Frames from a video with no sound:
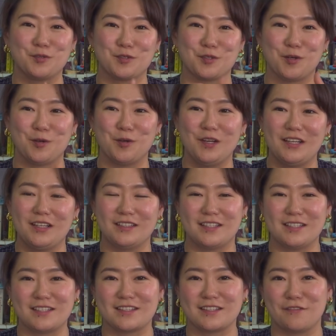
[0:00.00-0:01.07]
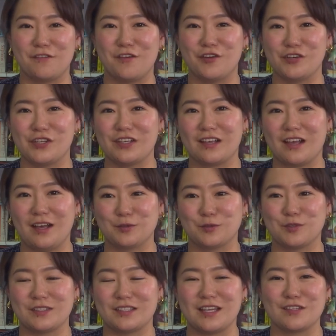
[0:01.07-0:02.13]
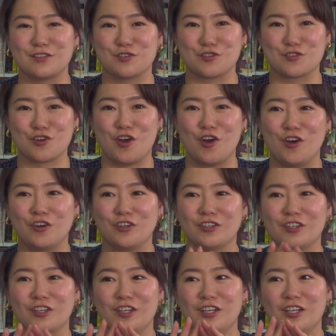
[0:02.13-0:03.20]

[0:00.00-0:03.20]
So this is a very strong